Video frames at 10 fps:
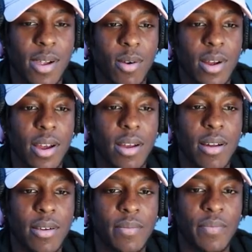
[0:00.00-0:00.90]
Okay.
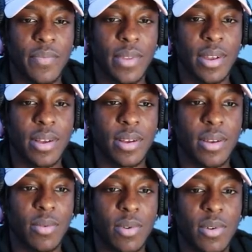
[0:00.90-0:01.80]

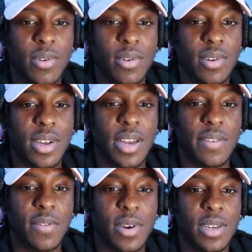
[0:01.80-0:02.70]
Oh, okay,
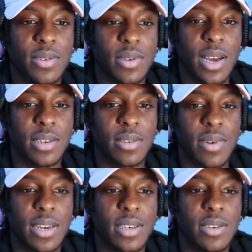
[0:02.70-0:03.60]
42,000.
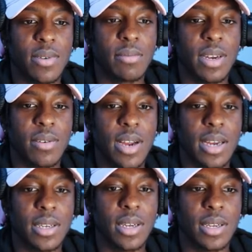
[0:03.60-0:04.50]
Why didn't you want me to
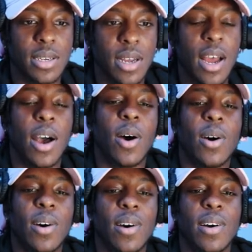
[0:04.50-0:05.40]
react to this?
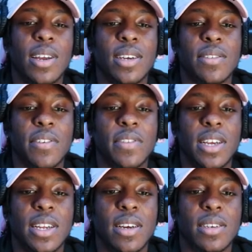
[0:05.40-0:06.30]
Oh, he has
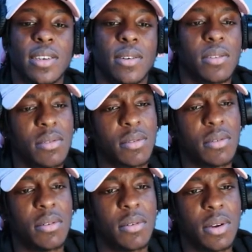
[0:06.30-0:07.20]
58,000.
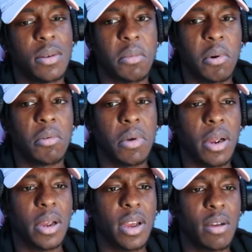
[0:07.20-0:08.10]
Oh,
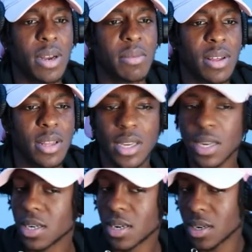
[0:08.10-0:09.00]
okay. How many monthly
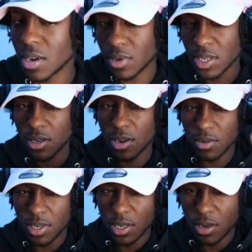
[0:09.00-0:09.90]
listeners? I want to see. I
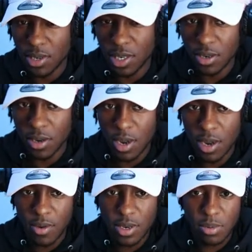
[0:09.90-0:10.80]
want to see. I want to see.
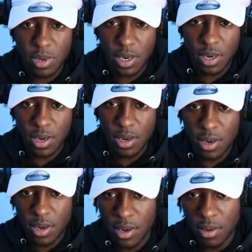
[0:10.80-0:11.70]
Where's this?
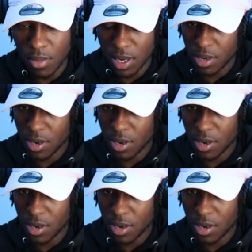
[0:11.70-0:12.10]
What?